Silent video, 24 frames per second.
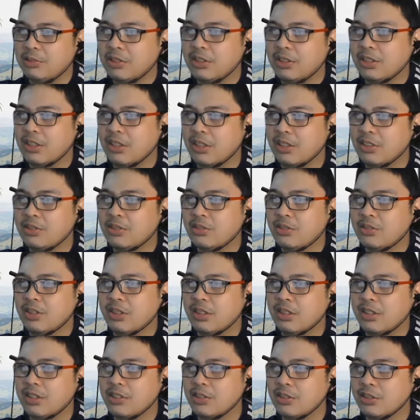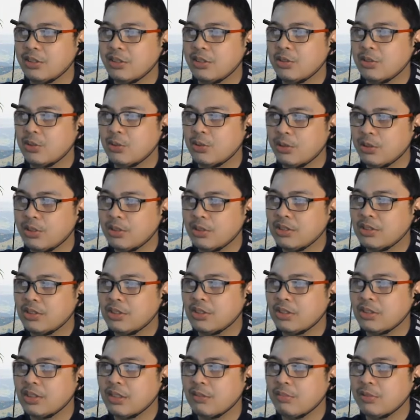With regards to the rhetoric, you first
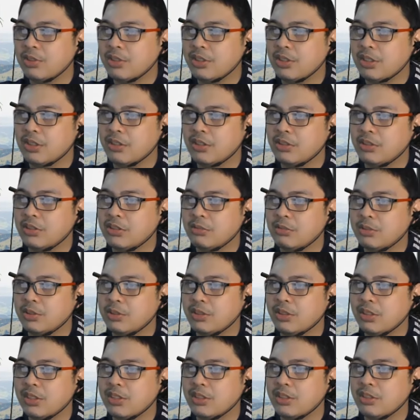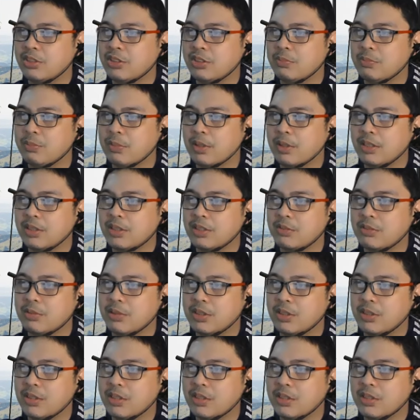establishing a customer relationship
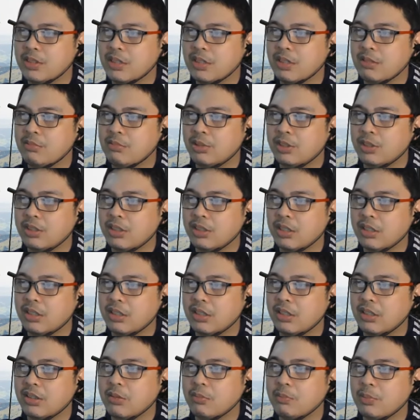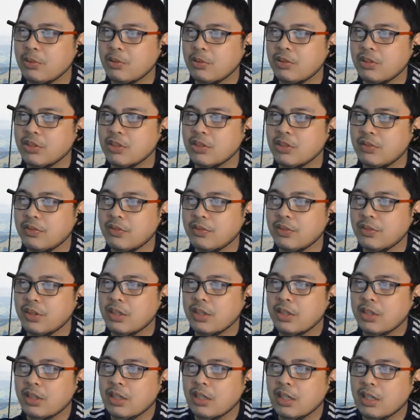management system, what are the key components of,
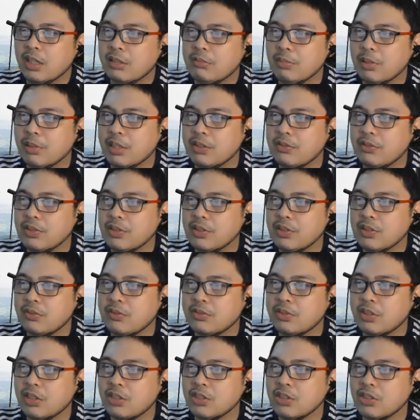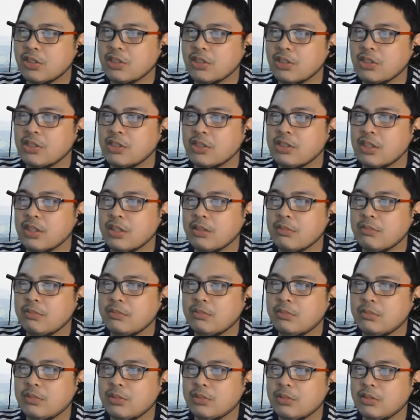and benefits of such a system.
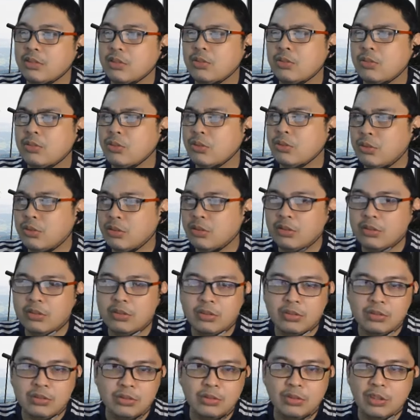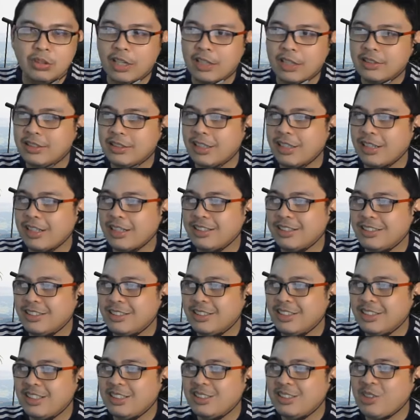Siguro, dun na
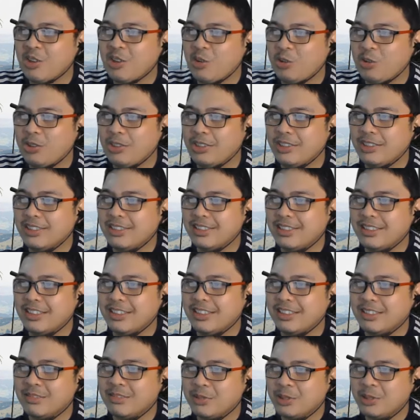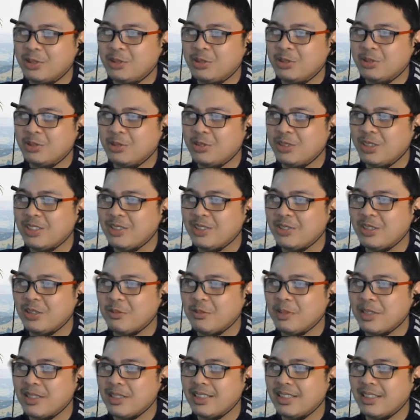sa course na matututunan nyo
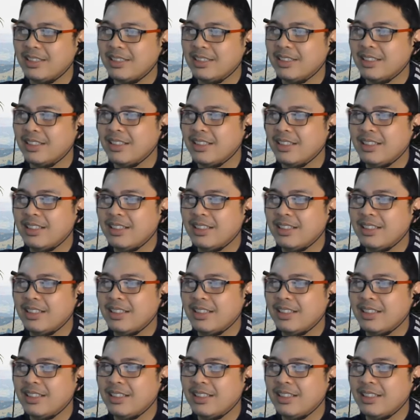naman yan.